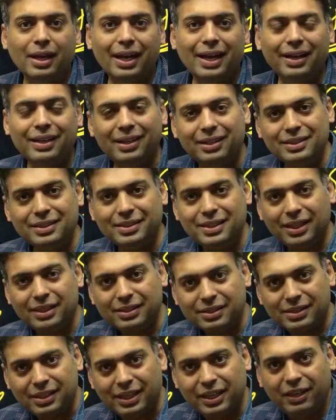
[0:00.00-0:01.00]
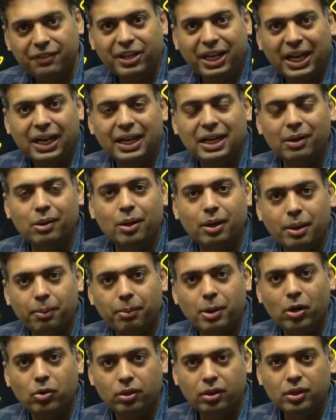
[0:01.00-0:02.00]
and it is a significant
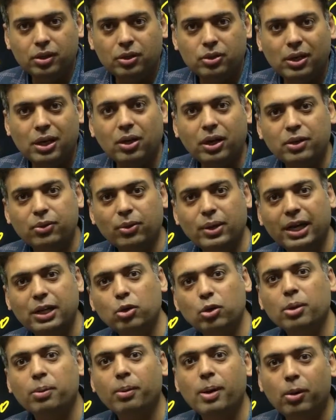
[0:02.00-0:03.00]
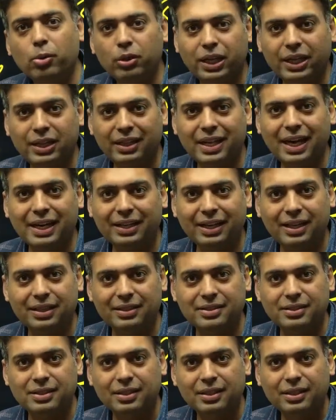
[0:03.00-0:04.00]
amount. You are going to get good amount in that
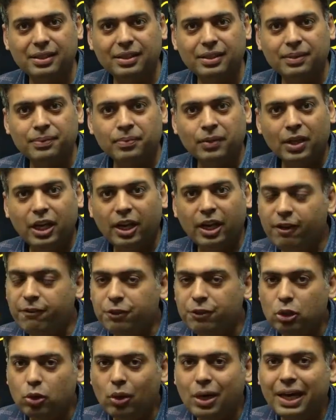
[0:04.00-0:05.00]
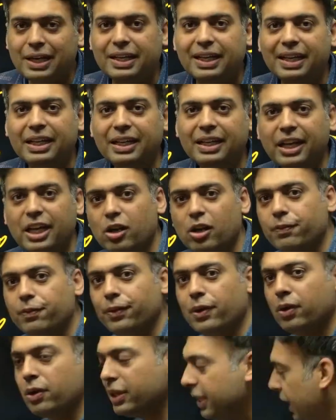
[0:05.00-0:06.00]
case. If you are taking care
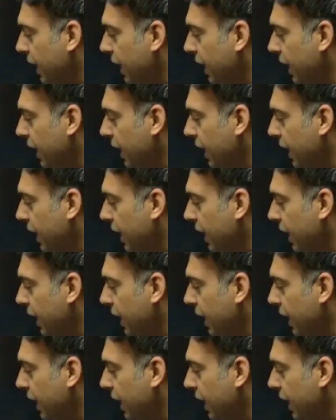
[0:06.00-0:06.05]
of your